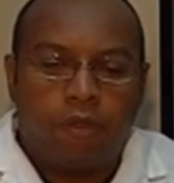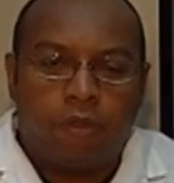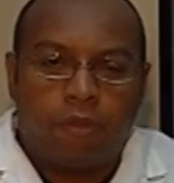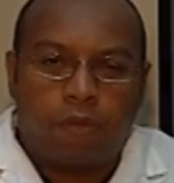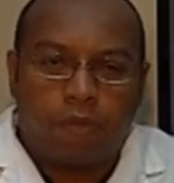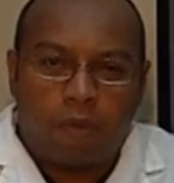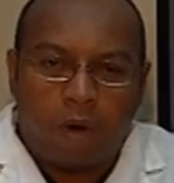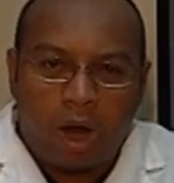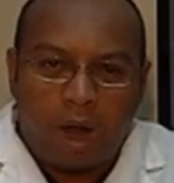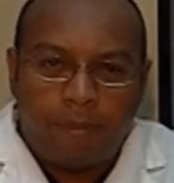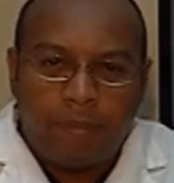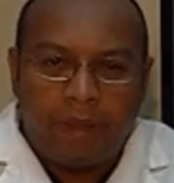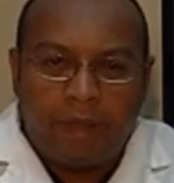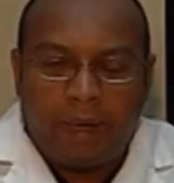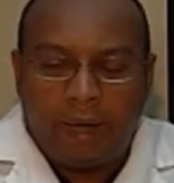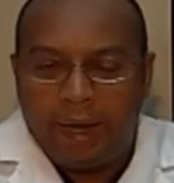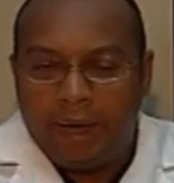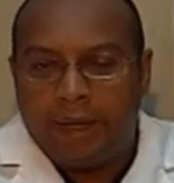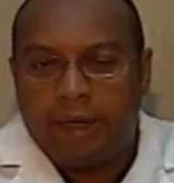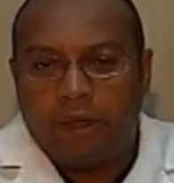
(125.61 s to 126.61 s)

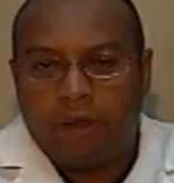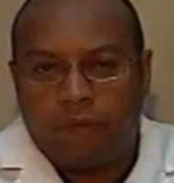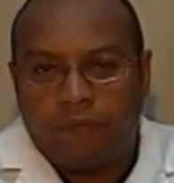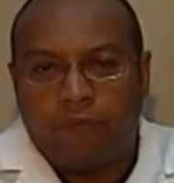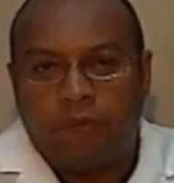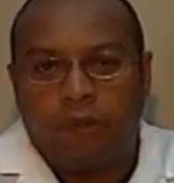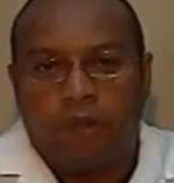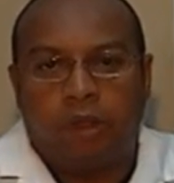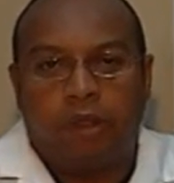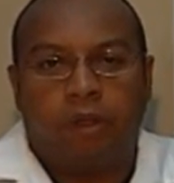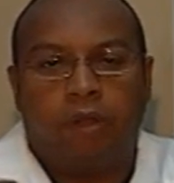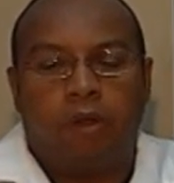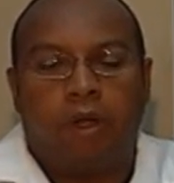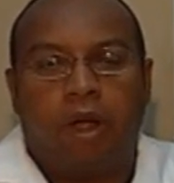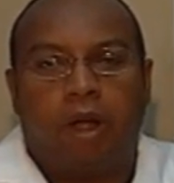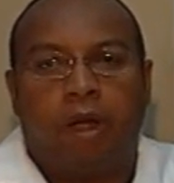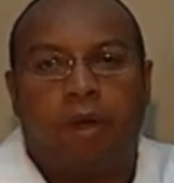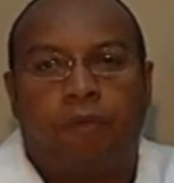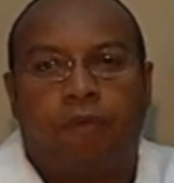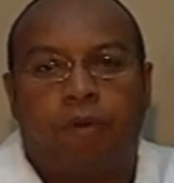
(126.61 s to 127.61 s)
throbby, aching feeling
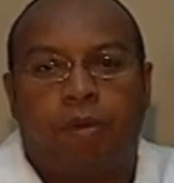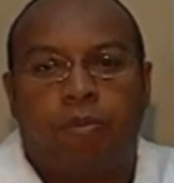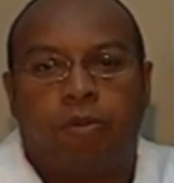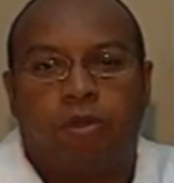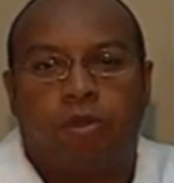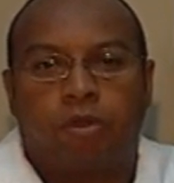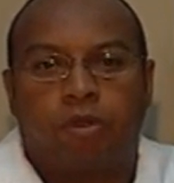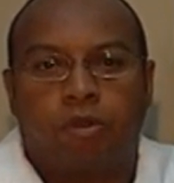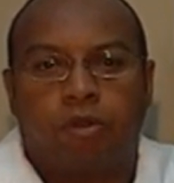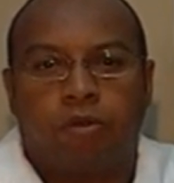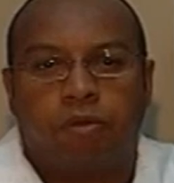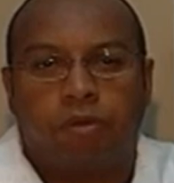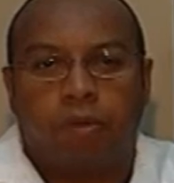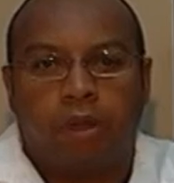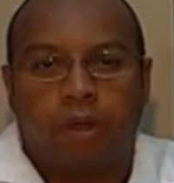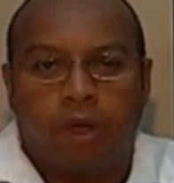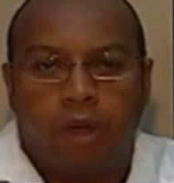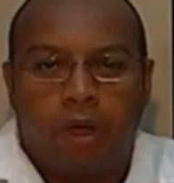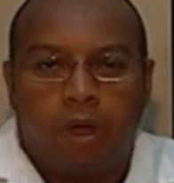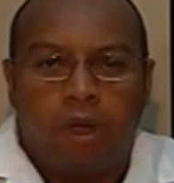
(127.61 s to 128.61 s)
from the
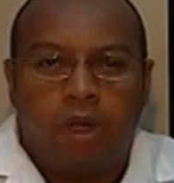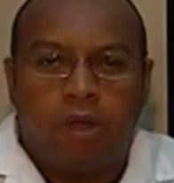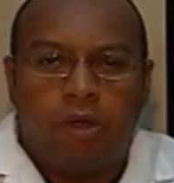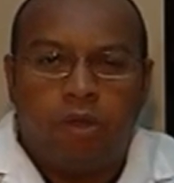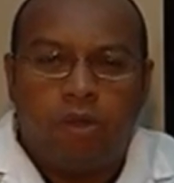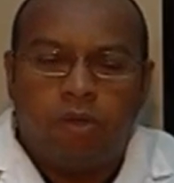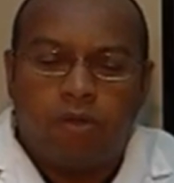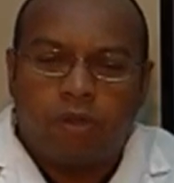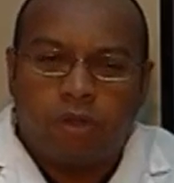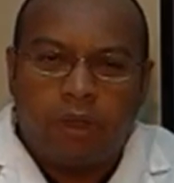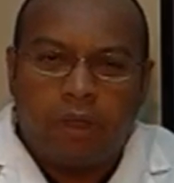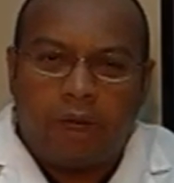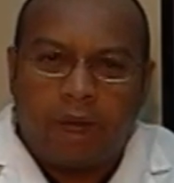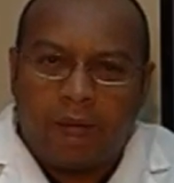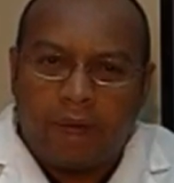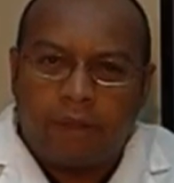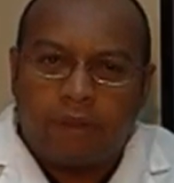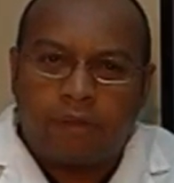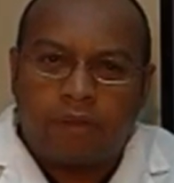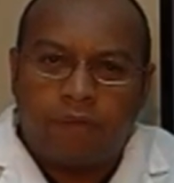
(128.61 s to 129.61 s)
surgery. Usually
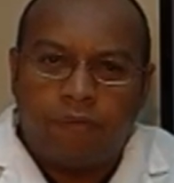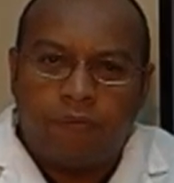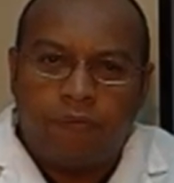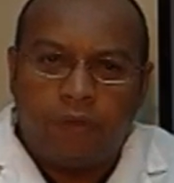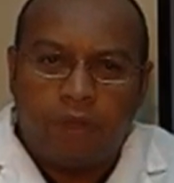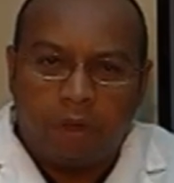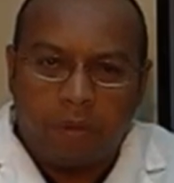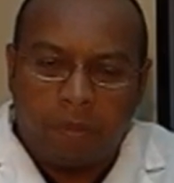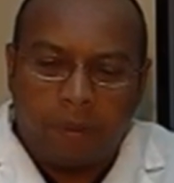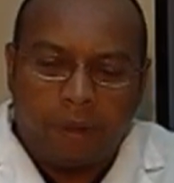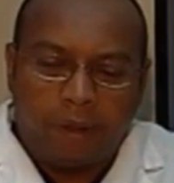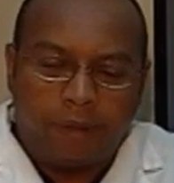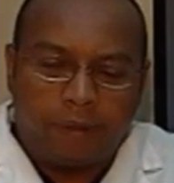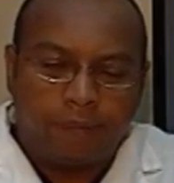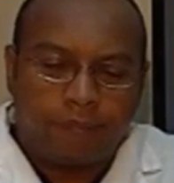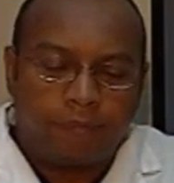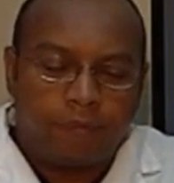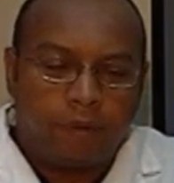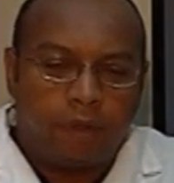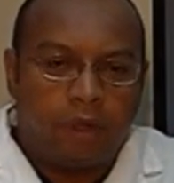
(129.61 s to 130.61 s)
not severe
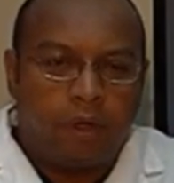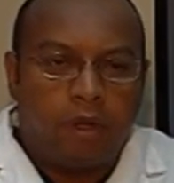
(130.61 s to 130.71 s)
pain.